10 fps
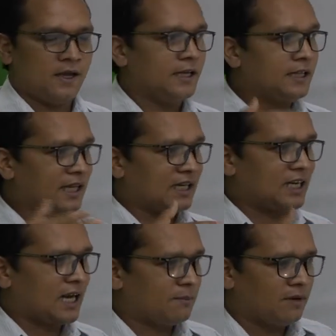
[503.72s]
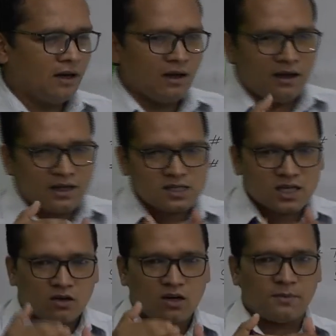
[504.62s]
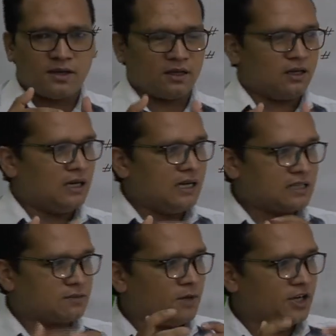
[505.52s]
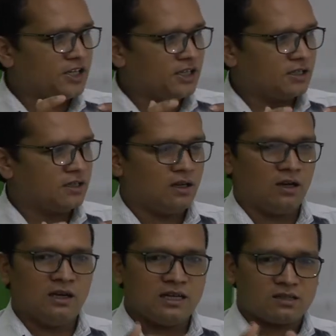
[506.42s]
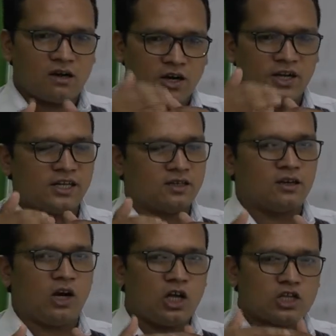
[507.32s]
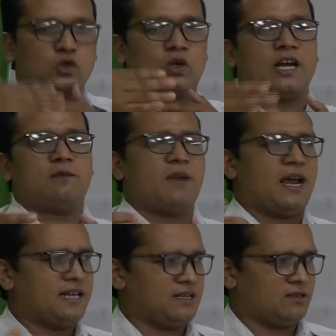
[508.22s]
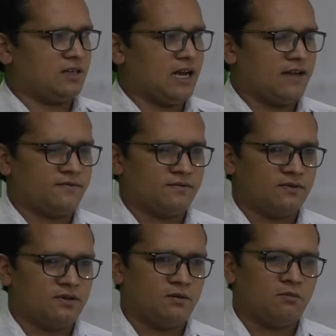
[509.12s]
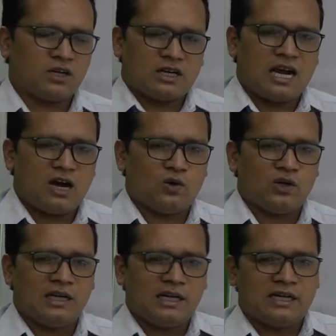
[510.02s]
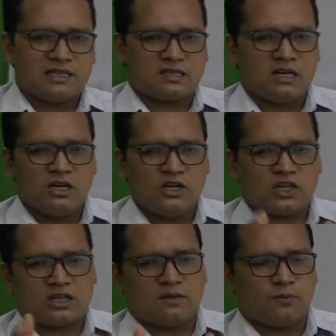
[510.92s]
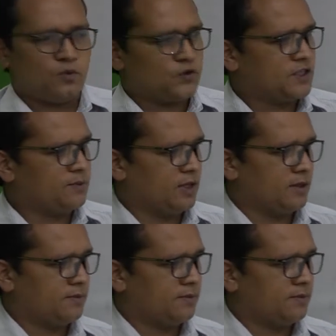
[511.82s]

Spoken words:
In that time, less economy, less money, less earning also can manage the life. But now it is not possible.